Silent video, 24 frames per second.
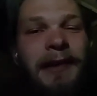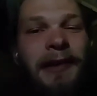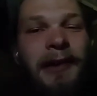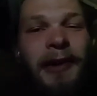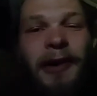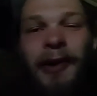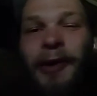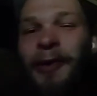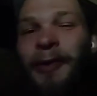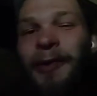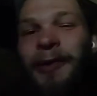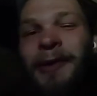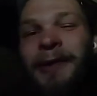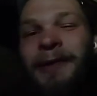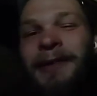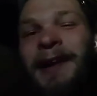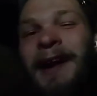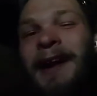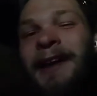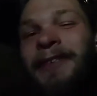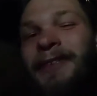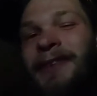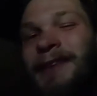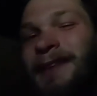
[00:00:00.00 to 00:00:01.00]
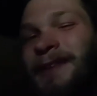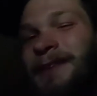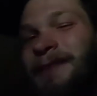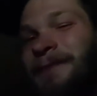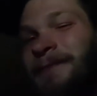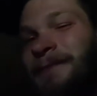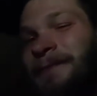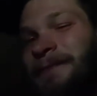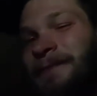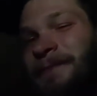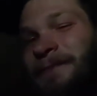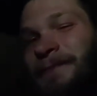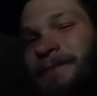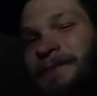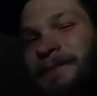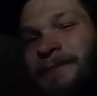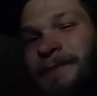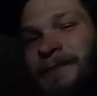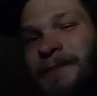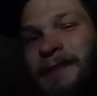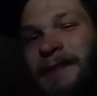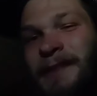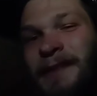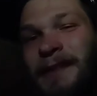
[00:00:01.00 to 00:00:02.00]
Oh, I see.
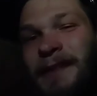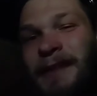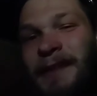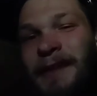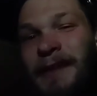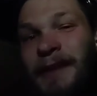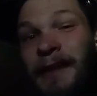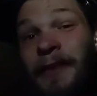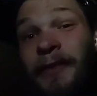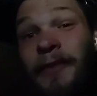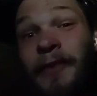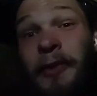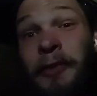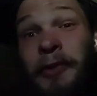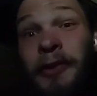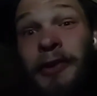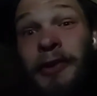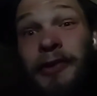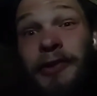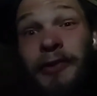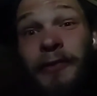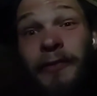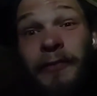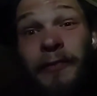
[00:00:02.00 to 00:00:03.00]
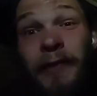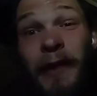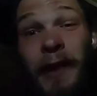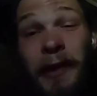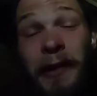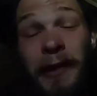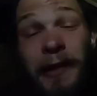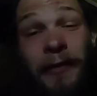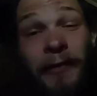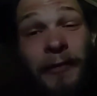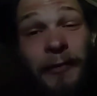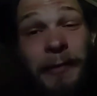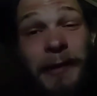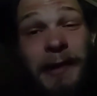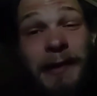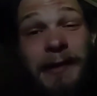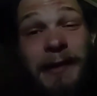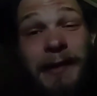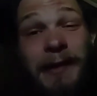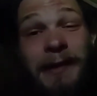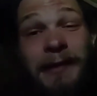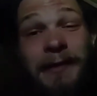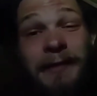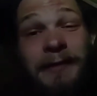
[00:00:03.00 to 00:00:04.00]
So could you very
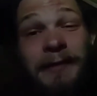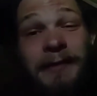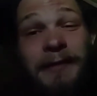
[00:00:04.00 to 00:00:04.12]
sweetly?